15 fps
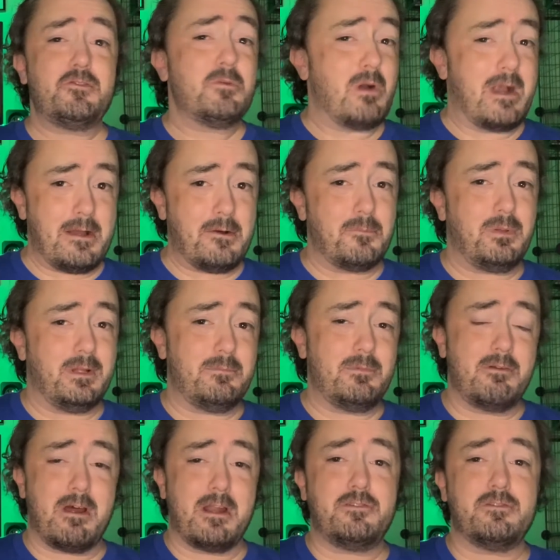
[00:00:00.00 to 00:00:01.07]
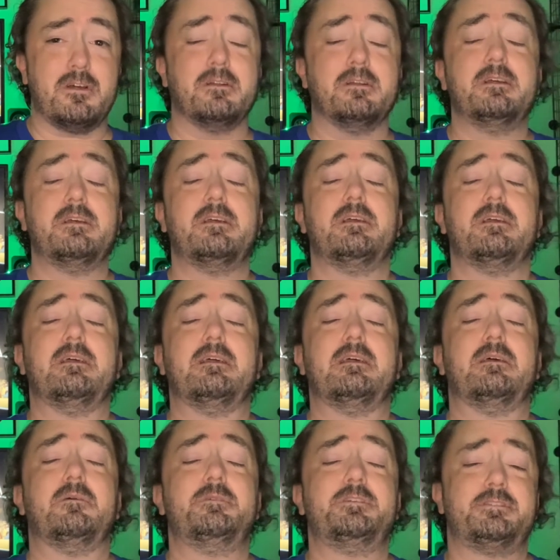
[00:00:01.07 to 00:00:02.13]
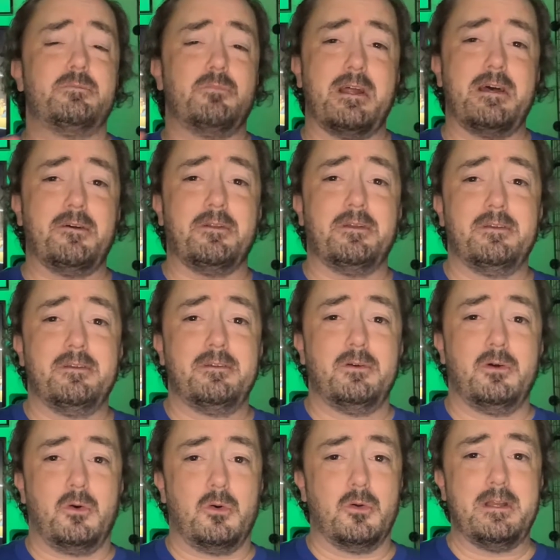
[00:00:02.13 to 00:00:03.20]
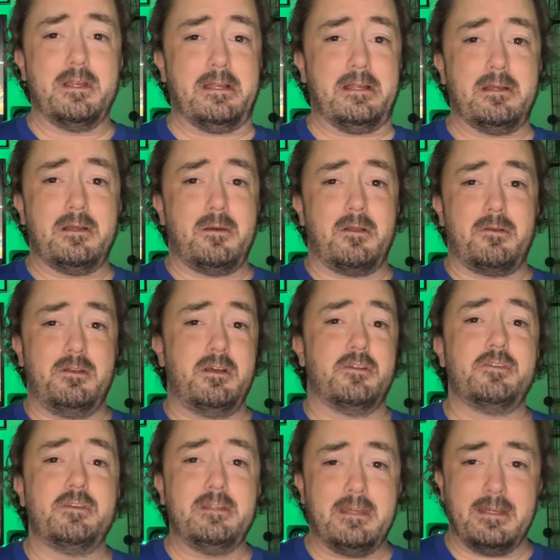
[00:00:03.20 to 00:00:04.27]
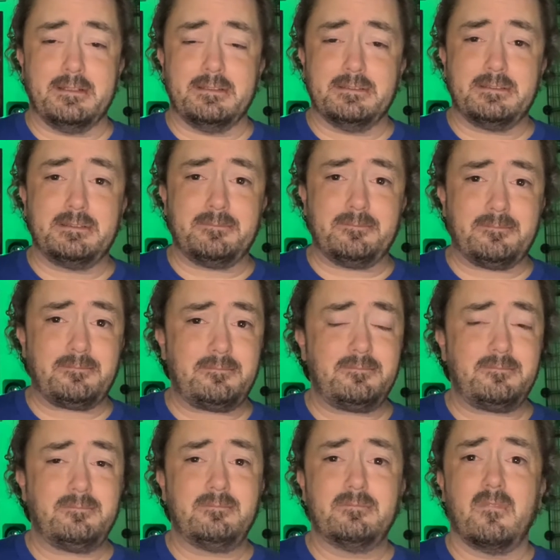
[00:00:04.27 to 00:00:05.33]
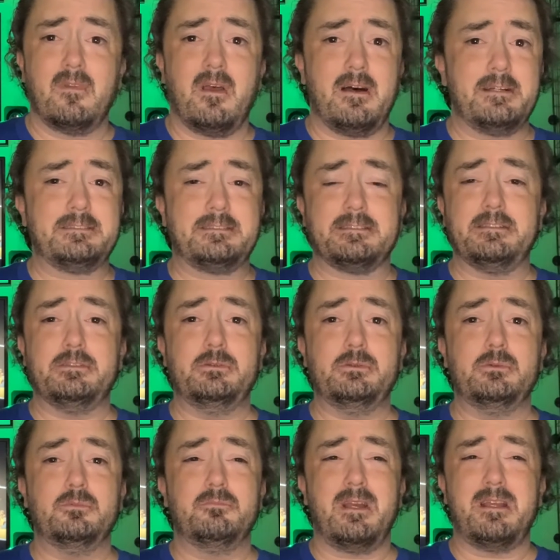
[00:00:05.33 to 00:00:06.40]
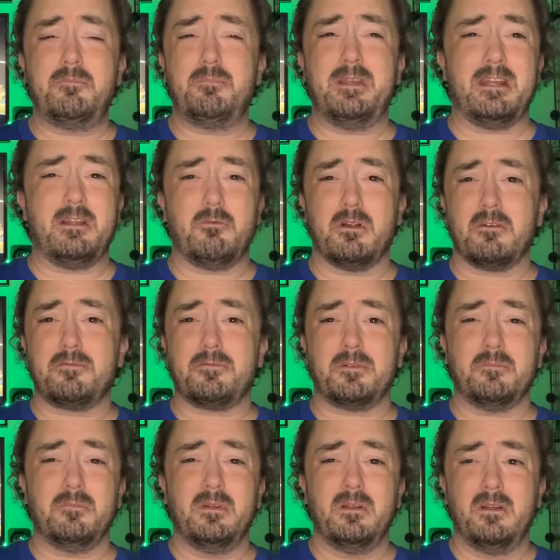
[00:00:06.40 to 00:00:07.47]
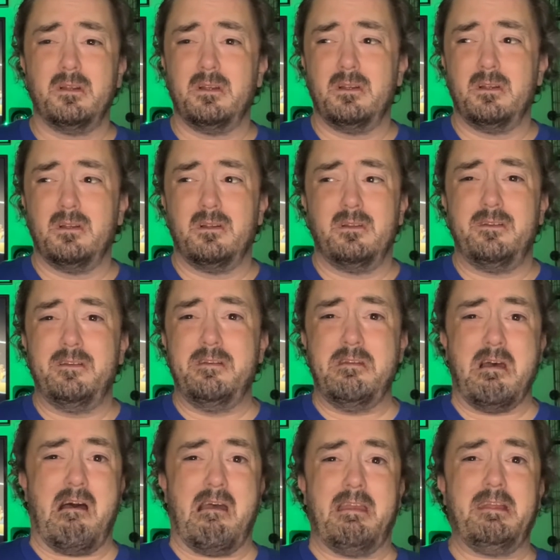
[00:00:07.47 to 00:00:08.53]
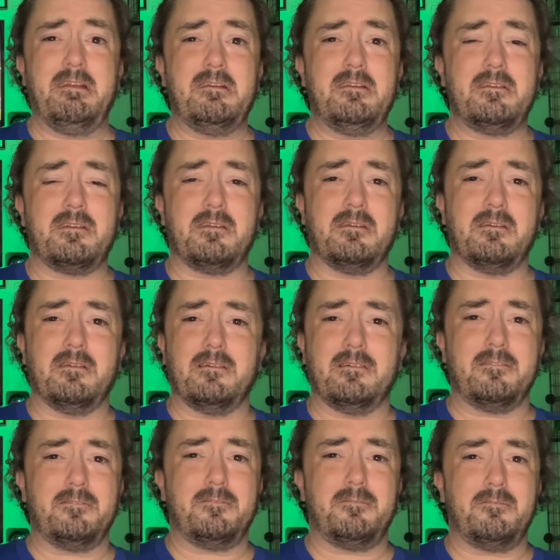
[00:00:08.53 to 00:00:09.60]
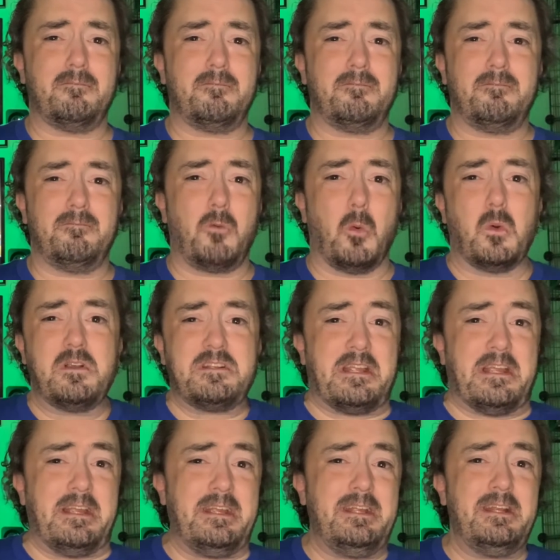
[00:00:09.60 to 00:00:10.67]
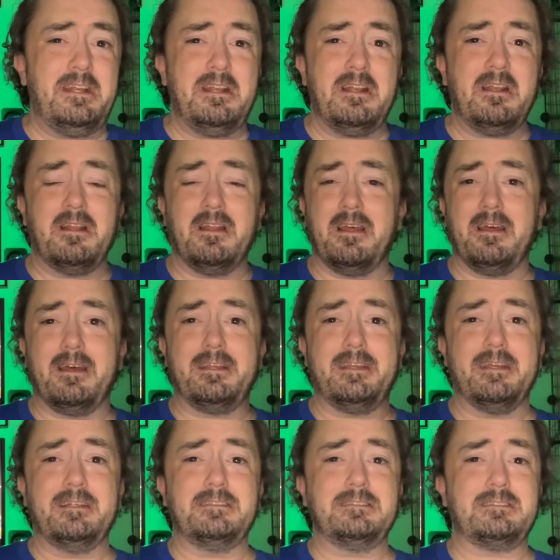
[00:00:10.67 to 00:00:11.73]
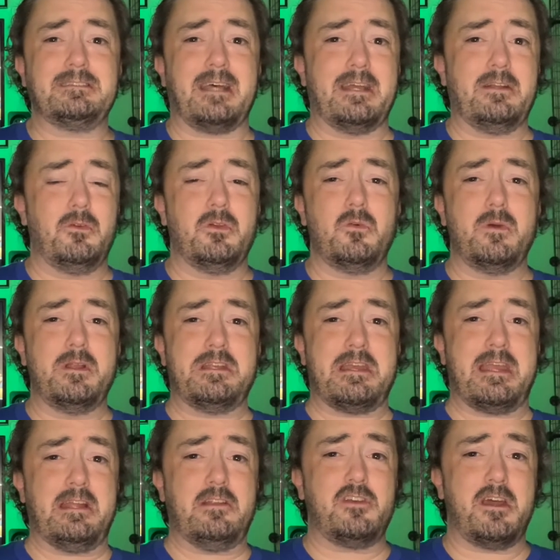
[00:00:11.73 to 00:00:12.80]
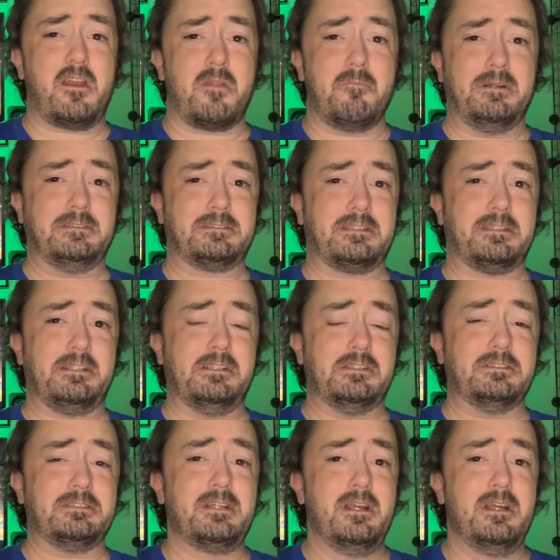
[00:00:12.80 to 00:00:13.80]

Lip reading: Brown, played by Ronnie Schell. Mr. Brown hoarding a dozen kids, honestly, who might be anywhere from 9 to 14, I guess. I don't know when you age out of the Mouseketeers.